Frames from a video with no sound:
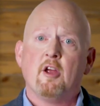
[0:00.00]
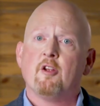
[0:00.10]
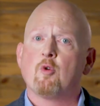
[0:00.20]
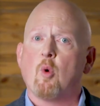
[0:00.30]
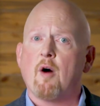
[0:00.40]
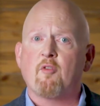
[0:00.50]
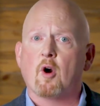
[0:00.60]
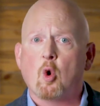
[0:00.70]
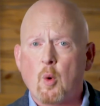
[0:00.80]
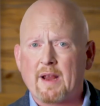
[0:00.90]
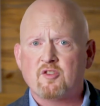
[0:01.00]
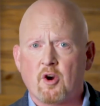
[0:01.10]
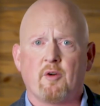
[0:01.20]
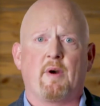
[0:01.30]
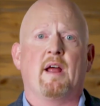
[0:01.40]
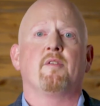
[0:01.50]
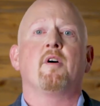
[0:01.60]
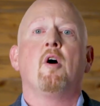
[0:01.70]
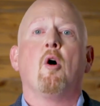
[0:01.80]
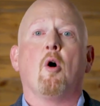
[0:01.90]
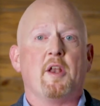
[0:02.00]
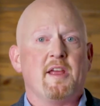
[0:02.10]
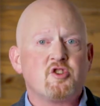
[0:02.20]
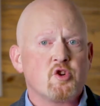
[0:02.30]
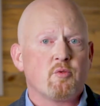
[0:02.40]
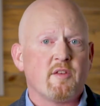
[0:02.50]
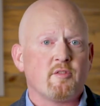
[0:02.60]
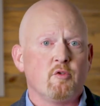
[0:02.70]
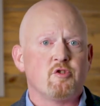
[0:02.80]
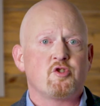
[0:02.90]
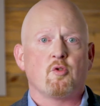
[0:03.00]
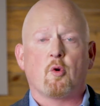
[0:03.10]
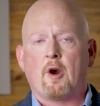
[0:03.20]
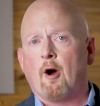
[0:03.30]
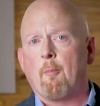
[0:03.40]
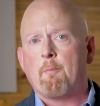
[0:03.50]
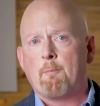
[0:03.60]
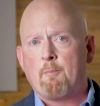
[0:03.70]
to offer a quick turnaround on issue resolution or help